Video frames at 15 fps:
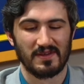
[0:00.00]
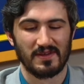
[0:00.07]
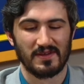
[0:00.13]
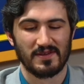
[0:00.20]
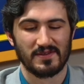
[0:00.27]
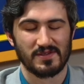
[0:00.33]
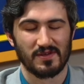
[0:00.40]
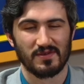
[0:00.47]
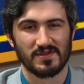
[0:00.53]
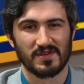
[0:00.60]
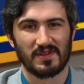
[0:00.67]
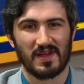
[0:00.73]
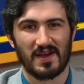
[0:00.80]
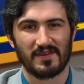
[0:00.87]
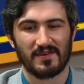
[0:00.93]
So there's a
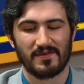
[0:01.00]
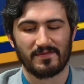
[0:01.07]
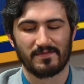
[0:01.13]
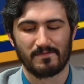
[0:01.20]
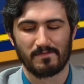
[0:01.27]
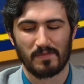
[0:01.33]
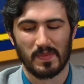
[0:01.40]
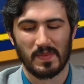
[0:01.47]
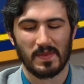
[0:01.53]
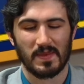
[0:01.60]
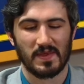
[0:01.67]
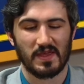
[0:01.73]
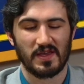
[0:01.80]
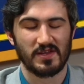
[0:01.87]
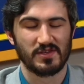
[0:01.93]
lot of
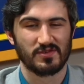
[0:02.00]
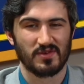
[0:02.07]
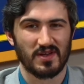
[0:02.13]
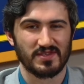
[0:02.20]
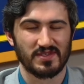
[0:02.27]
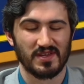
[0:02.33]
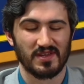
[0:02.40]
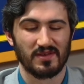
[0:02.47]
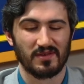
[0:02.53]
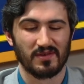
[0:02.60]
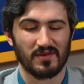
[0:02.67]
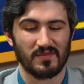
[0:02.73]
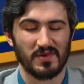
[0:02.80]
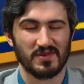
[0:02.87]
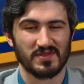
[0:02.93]
interesting,
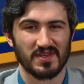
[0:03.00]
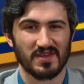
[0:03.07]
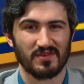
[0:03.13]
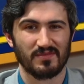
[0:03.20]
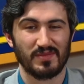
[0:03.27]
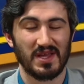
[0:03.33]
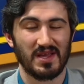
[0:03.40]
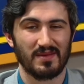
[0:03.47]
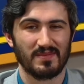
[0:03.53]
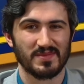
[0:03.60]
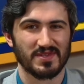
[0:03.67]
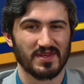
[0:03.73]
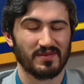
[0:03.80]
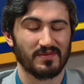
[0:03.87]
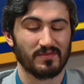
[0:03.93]
amusing memes
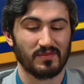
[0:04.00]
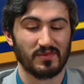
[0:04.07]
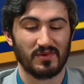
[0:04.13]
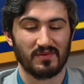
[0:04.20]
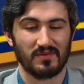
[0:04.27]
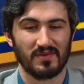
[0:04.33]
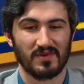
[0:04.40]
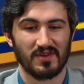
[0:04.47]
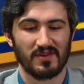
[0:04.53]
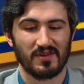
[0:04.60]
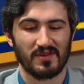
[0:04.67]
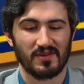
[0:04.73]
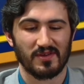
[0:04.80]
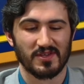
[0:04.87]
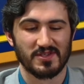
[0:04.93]
and
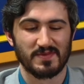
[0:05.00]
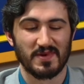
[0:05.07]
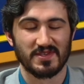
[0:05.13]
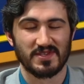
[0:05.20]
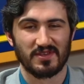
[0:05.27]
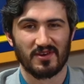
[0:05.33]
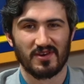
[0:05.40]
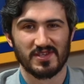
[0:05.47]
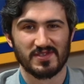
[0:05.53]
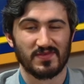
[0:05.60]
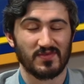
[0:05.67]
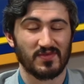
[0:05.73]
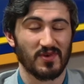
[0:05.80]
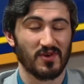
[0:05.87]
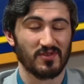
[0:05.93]
conspiracy theories
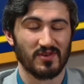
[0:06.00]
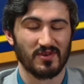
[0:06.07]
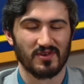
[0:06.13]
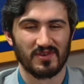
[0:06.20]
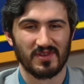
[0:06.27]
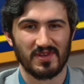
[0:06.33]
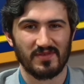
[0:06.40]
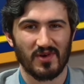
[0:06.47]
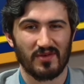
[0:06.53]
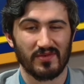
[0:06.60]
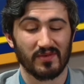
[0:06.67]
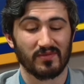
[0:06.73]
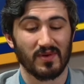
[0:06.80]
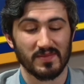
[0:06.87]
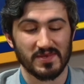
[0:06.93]
further evolving
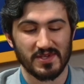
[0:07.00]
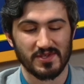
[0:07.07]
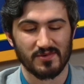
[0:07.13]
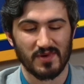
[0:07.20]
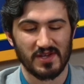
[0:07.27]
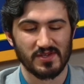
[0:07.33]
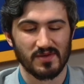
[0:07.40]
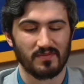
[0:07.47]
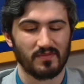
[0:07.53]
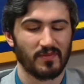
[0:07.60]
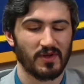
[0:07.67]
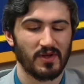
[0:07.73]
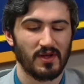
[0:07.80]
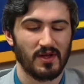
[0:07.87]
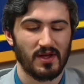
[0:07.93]
from the situation.
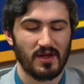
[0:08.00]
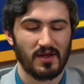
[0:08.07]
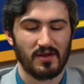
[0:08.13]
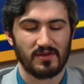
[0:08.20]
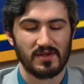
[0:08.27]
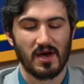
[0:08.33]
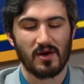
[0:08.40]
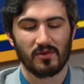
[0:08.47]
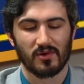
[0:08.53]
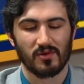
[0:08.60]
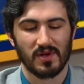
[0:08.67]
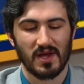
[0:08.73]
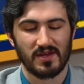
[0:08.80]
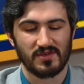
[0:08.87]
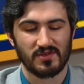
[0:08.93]
Now,
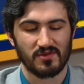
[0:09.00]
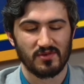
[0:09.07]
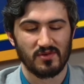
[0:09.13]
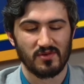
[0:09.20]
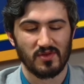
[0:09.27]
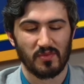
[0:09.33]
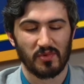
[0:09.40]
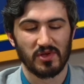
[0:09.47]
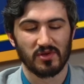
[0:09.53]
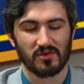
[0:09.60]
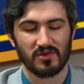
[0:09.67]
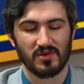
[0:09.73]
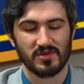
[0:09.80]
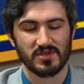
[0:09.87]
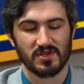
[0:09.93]
going on to the political
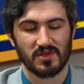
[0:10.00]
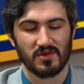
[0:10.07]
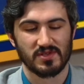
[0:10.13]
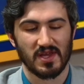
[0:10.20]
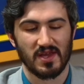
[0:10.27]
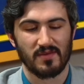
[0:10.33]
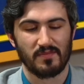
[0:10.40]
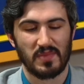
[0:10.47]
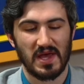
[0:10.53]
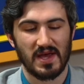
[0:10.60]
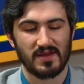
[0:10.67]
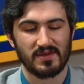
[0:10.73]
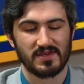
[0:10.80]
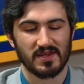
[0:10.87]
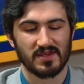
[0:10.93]
news, there's a
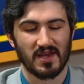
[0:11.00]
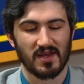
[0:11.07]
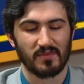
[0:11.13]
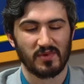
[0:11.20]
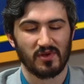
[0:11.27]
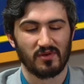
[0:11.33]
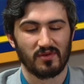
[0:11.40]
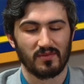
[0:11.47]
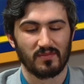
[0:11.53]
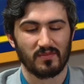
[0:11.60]
banned TikTok bill